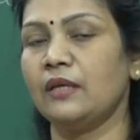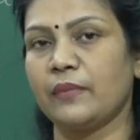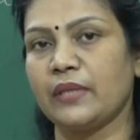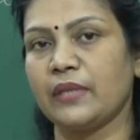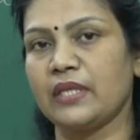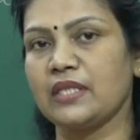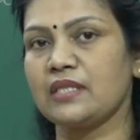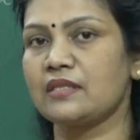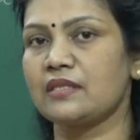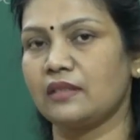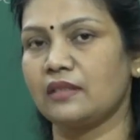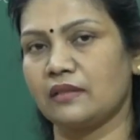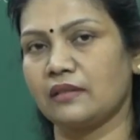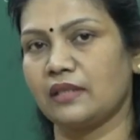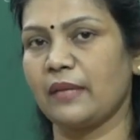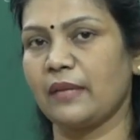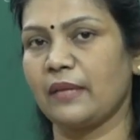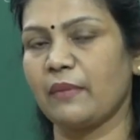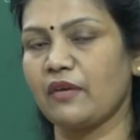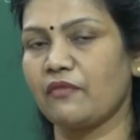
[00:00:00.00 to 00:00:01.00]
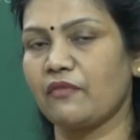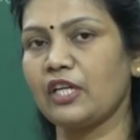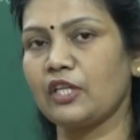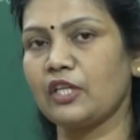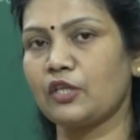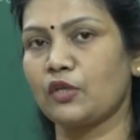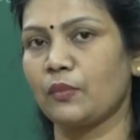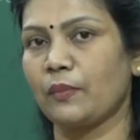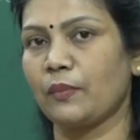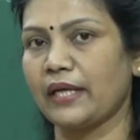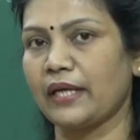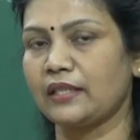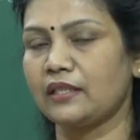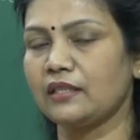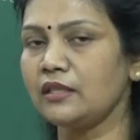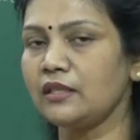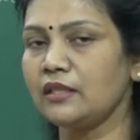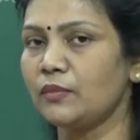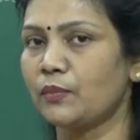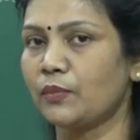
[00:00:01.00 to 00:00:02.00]
means they may will to buy
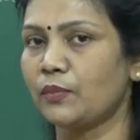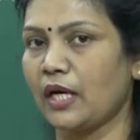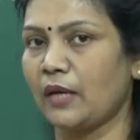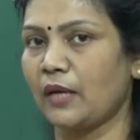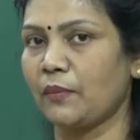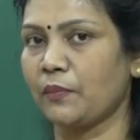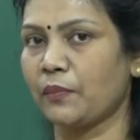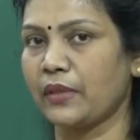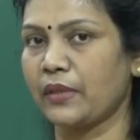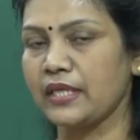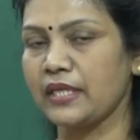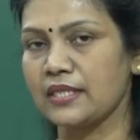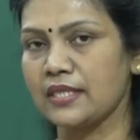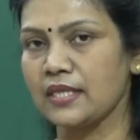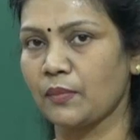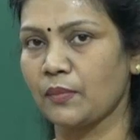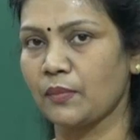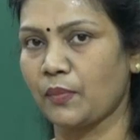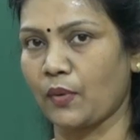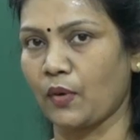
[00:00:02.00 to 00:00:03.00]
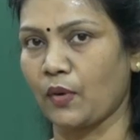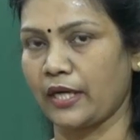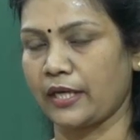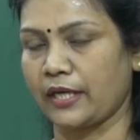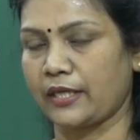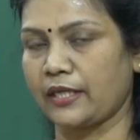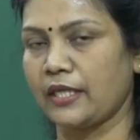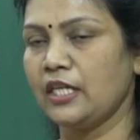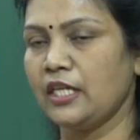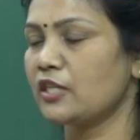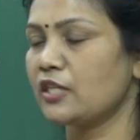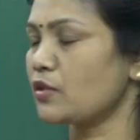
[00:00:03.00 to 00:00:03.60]
the company's product.